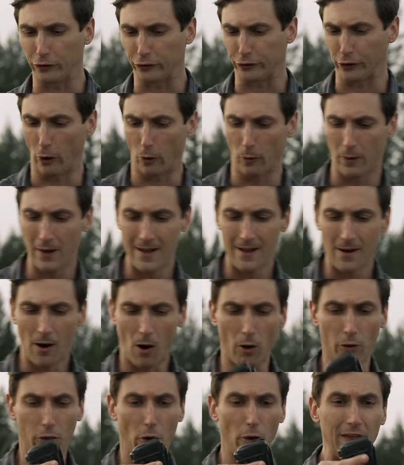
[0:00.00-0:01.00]
So
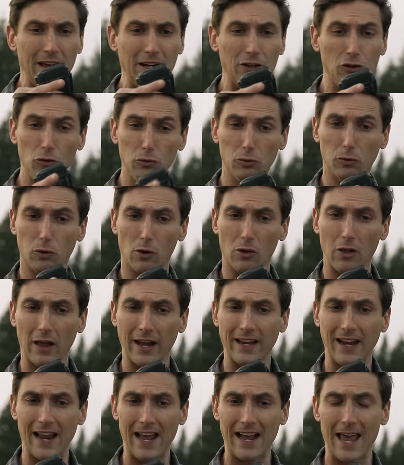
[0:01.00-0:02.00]
although they do look
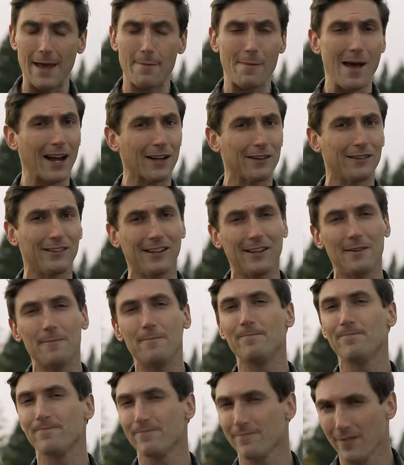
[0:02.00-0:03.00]
like an A K magazine,
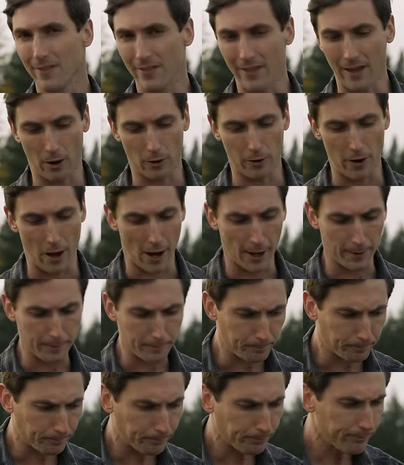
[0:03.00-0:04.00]
they are not.
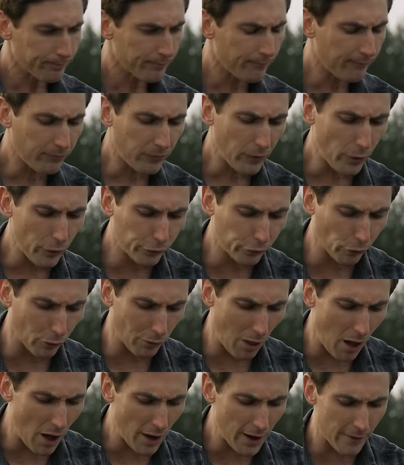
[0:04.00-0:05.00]
So a
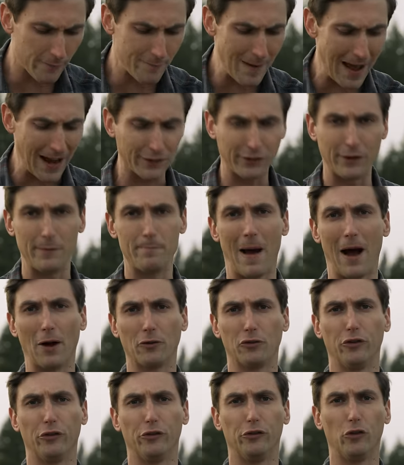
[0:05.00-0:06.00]
lot of magazine
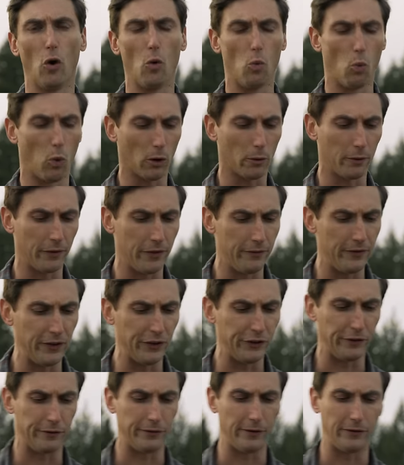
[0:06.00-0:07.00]
pouches don't work with the V
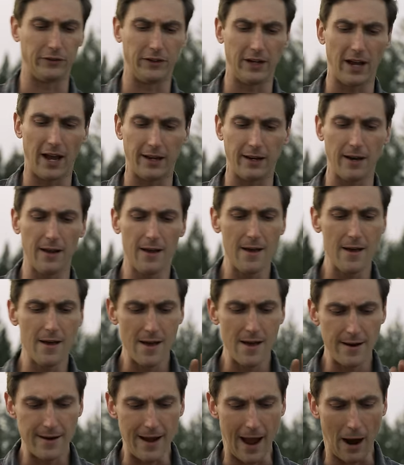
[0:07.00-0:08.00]
Z fifty-eight.
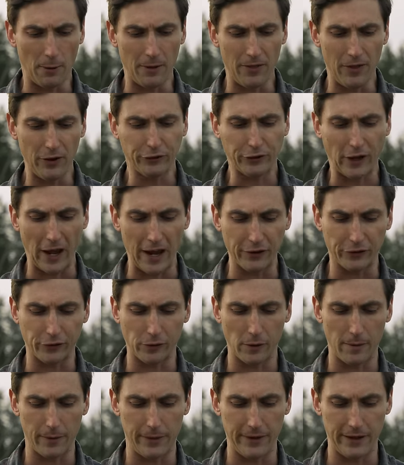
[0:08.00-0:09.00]
Now, in this case,
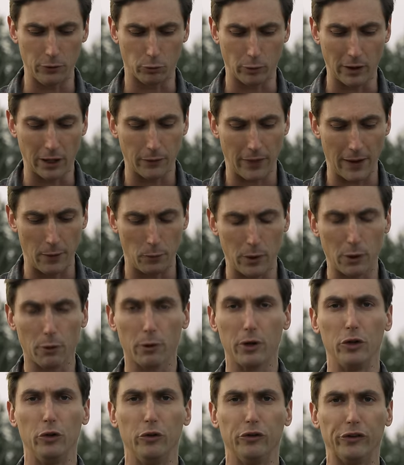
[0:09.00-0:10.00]
the rig that we
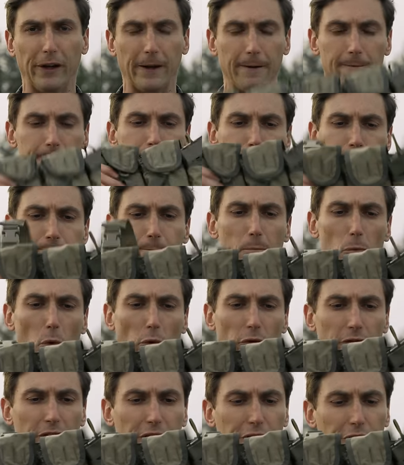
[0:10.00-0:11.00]
were using
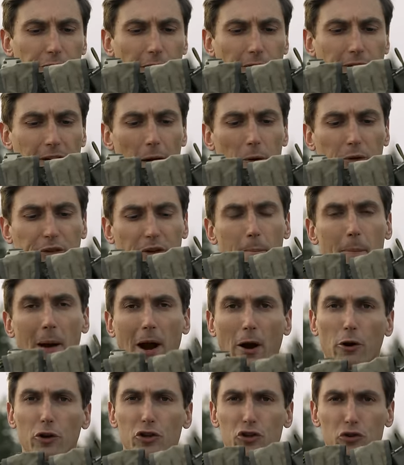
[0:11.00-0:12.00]
with the V Z fifty-eight was a
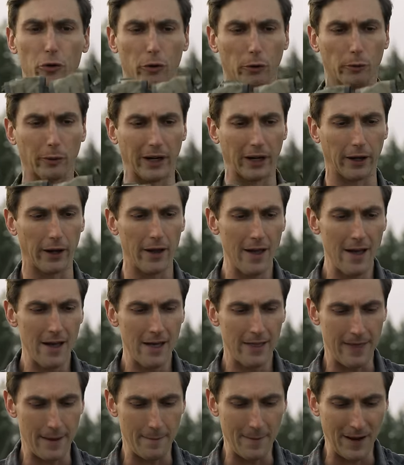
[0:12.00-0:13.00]
Parachuter rig.
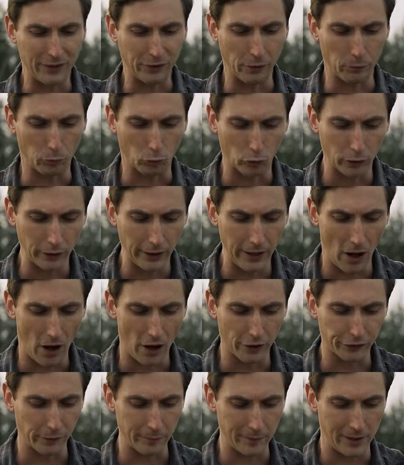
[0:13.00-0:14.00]
They make some really
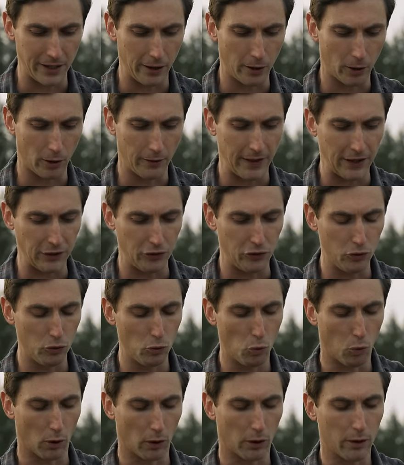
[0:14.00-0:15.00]
awesome gear and they do
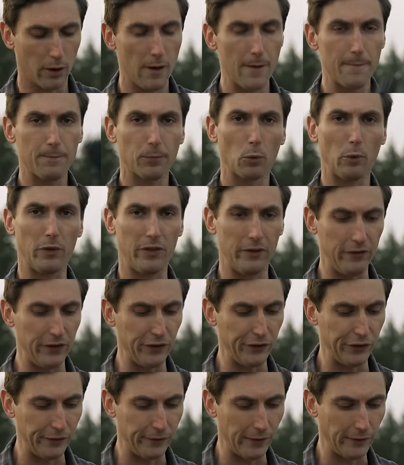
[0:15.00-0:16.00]
work with the V
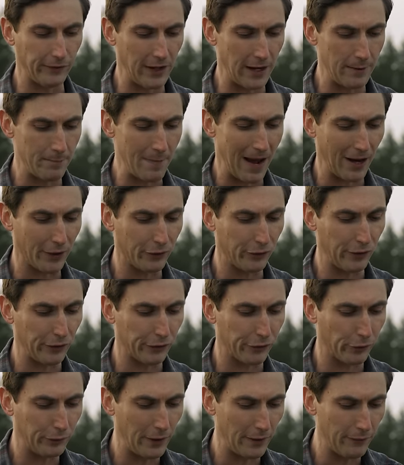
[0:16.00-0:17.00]
Z fifty-eight magazine.
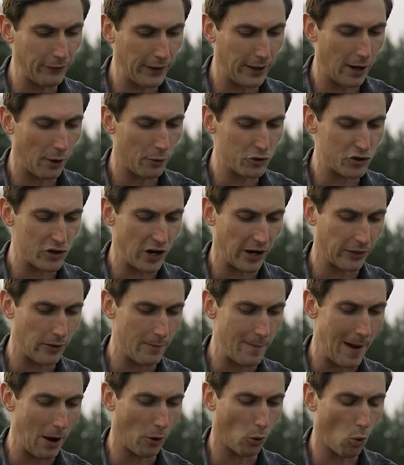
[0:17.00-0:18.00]
So definitely go and check
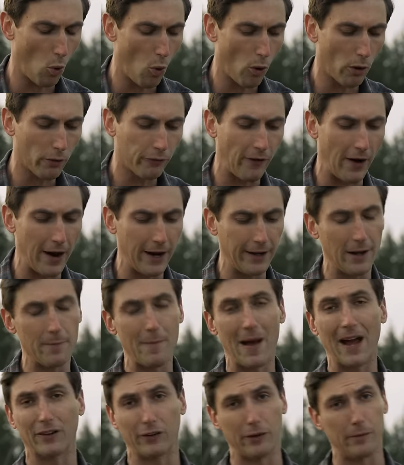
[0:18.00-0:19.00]
them out or find a
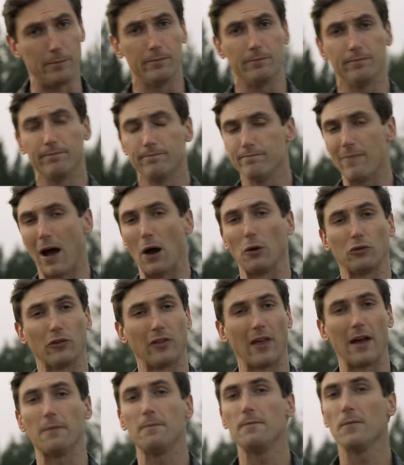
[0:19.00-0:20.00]
magazine pouch
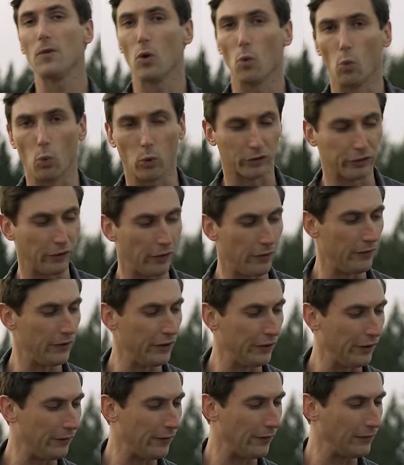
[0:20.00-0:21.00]
that works with the V
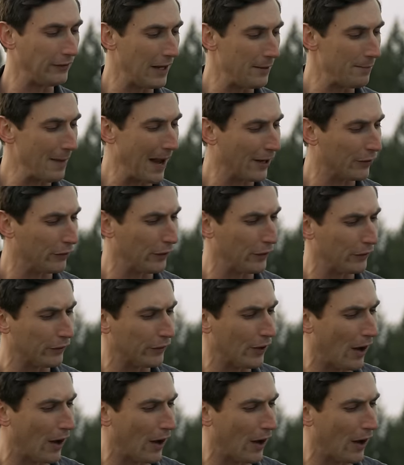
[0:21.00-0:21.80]
Z fifty-eight magazines.